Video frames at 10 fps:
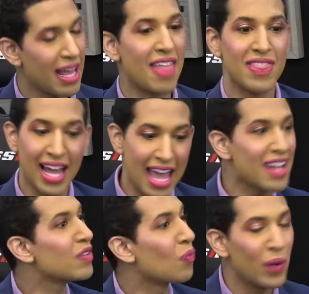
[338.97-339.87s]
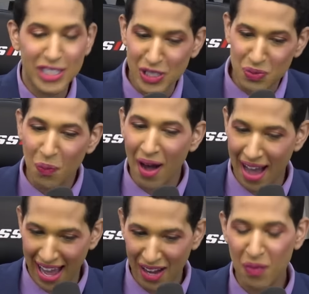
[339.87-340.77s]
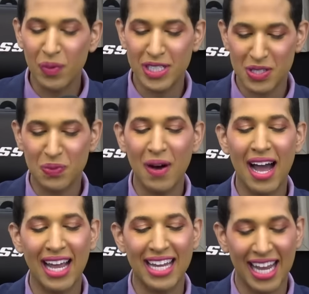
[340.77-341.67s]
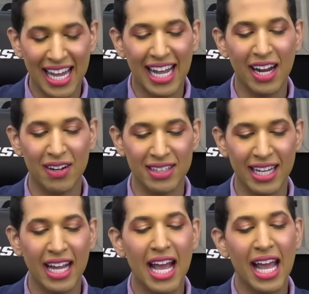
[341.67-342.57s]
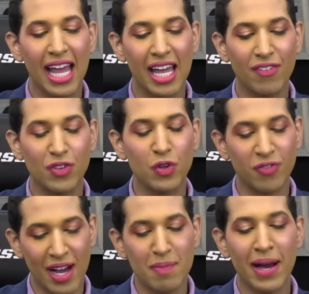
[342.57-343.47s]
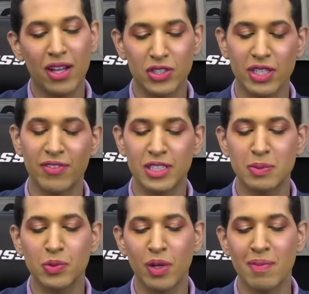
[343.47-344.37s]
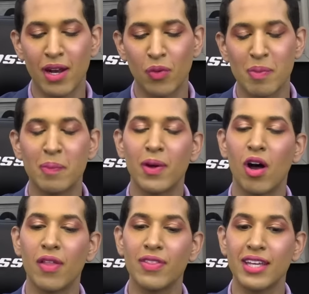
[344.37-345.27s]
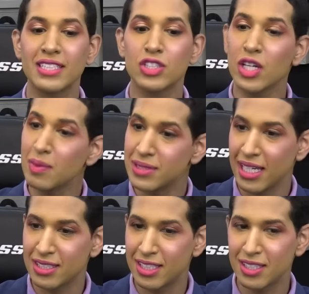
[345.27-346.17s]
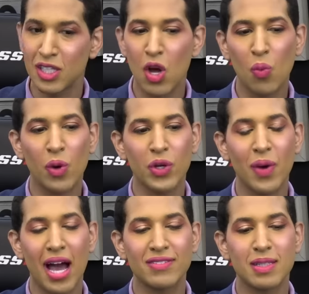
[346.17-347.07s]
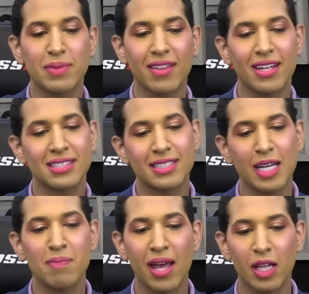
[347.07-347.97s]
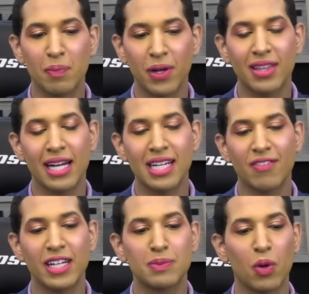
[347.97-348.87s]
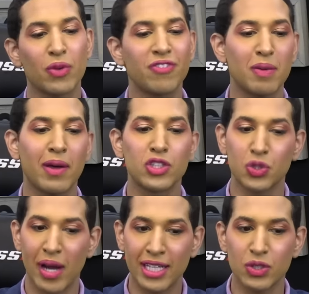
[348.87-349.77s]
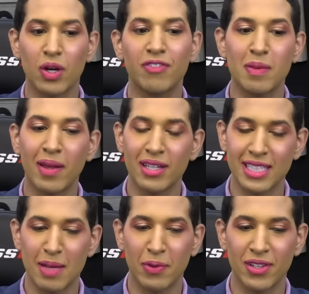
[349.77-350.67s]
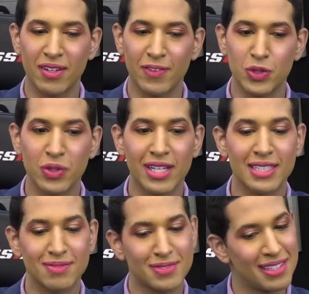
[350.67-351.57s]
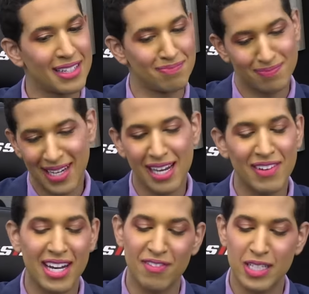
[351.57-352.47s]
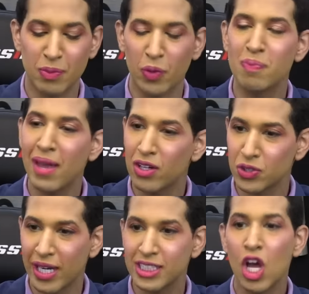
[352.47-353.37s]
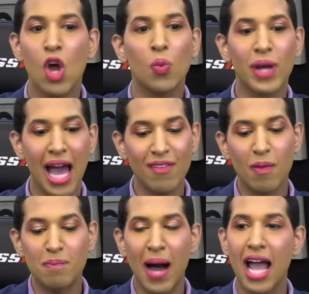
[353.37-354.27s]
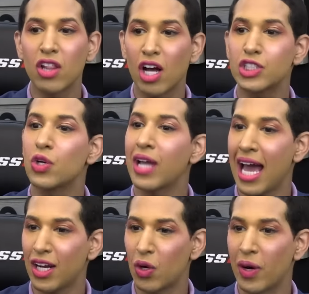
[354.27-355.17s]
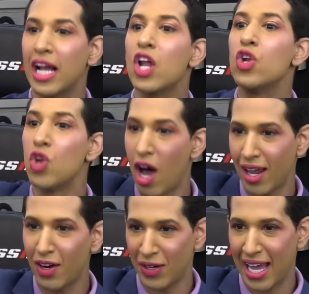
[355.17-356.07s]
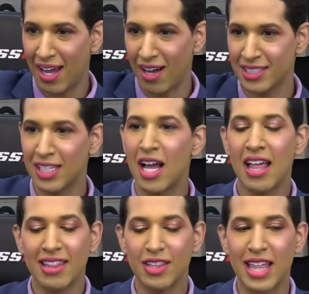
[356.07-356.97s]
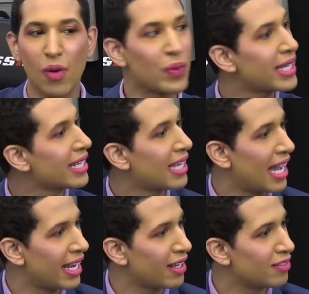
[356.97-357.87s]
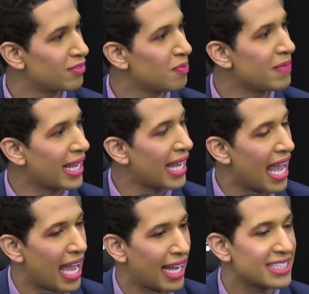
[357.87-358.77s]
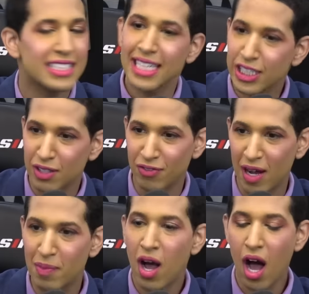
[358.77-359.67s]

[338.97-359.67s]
And that eh, which is why, which is why in, inherently if you find biological differences between men and women, but on the circumstances where you have somebody that is assigned male at birth that mm-hmm. identifies more with female traits, or a female assigned at birth individual that uh, kind of identifies more with male traits, we have a biological category, not utter chaos that we can kind of make a distinction from.